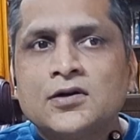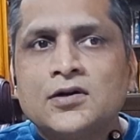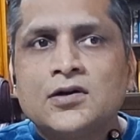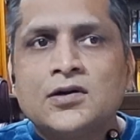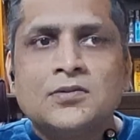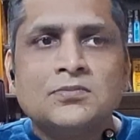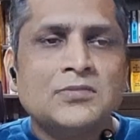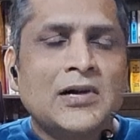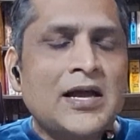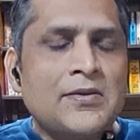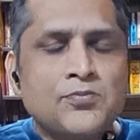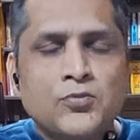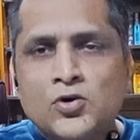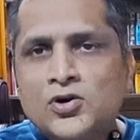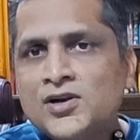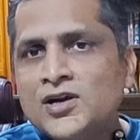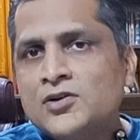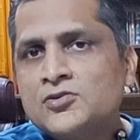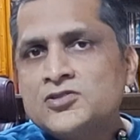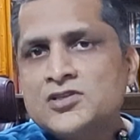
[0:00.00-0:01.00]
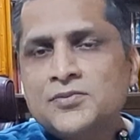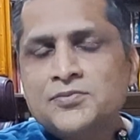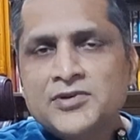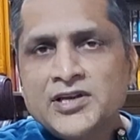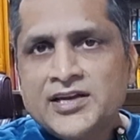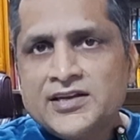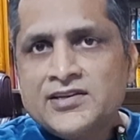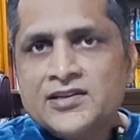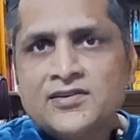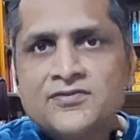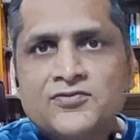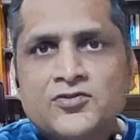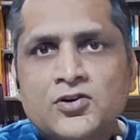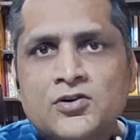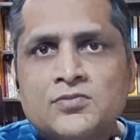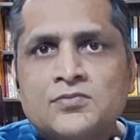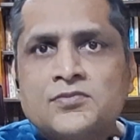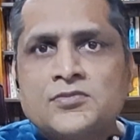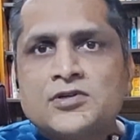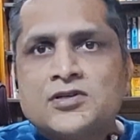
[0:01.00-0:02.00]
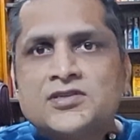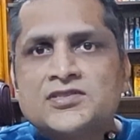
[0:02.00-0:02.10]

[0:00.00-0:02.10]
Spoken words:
I pulled out some data from